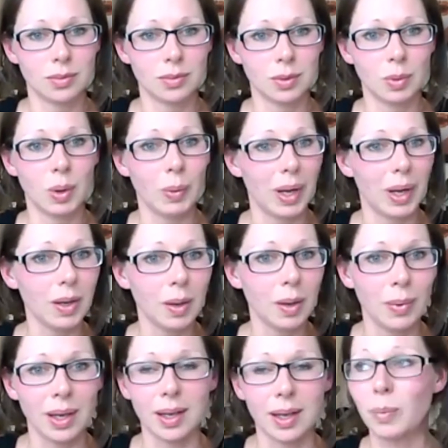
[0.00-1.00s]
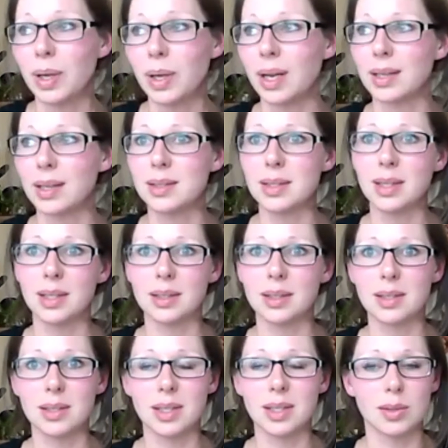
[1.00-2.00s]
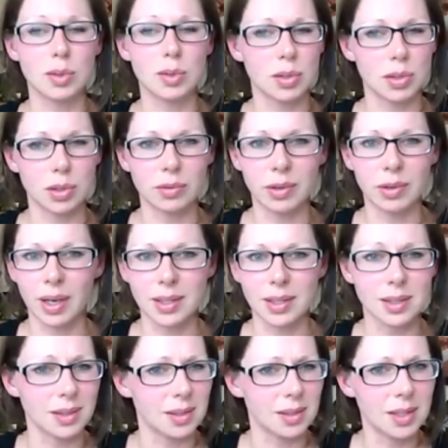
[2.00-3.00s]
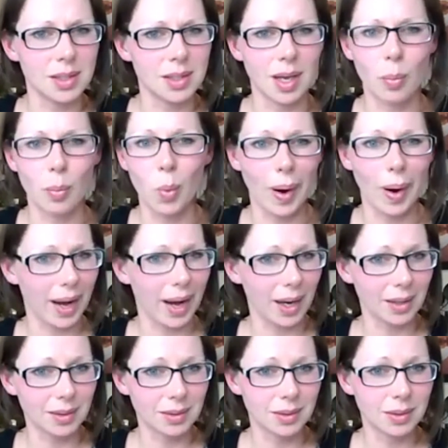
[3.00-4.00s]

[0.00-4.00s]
We're welcoming it because it's it's serving us in some way.